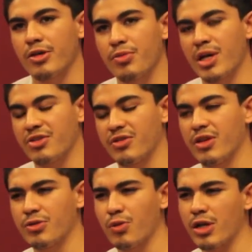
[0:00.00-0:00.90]
You
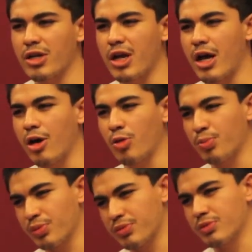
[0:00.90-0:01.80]
mentioned that you wanted to
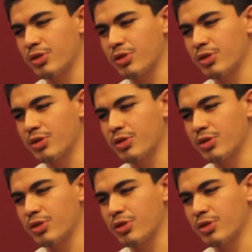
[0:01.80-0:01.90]
help,